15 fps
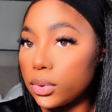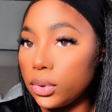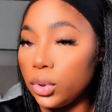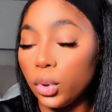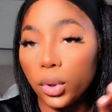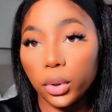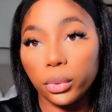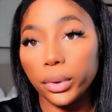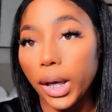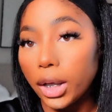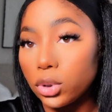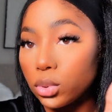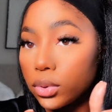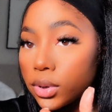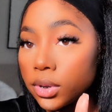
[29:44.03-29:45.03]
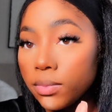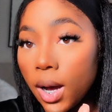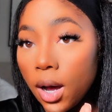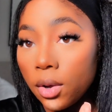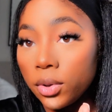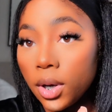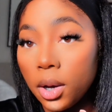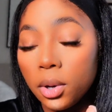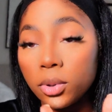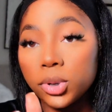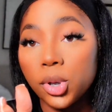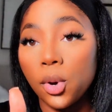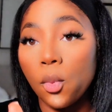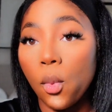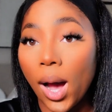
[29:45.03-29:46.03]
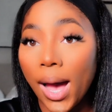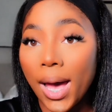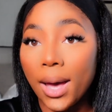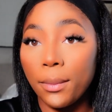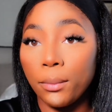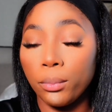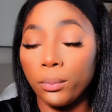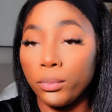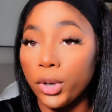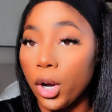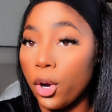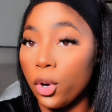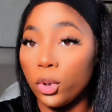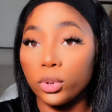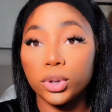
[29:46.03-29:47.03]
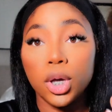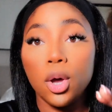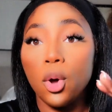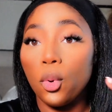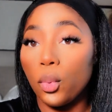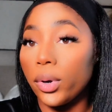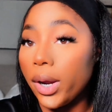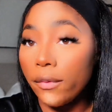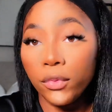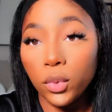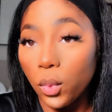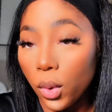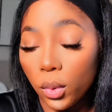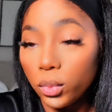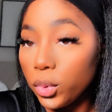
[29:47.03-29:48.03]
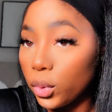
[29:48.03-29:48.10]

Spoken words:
You could create you a small nose, a wide nose, whatever you want.